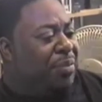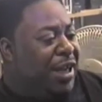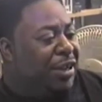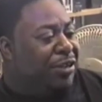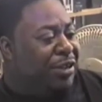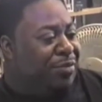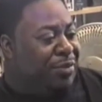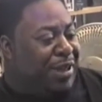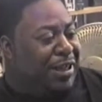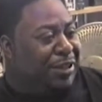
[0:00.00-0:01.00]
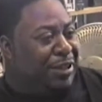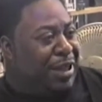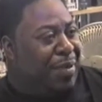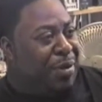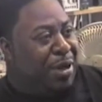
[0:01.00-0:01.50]
That's the
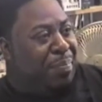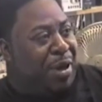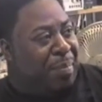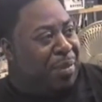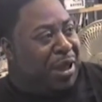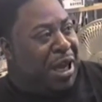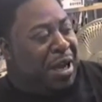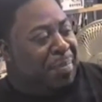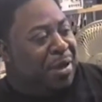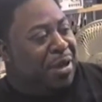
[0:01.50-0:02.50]
time when hip-hop became